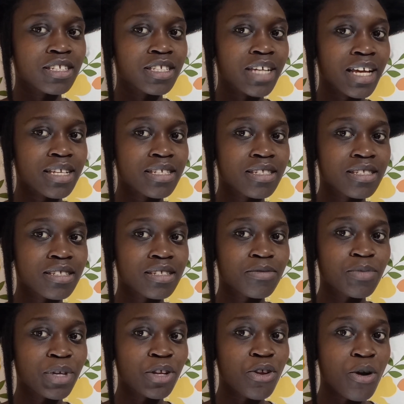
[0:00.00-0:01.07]

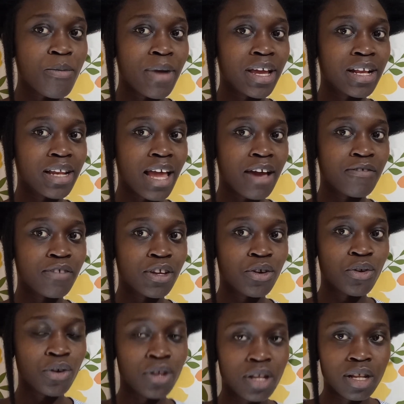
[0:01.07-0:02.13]
Just below my
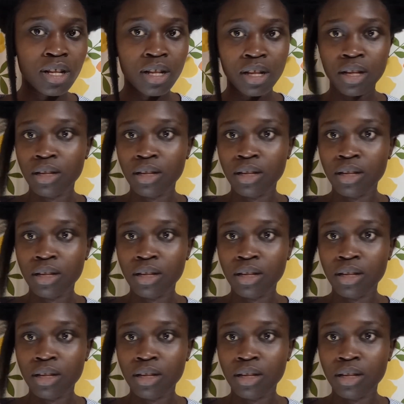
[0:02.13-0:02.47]
clavicle.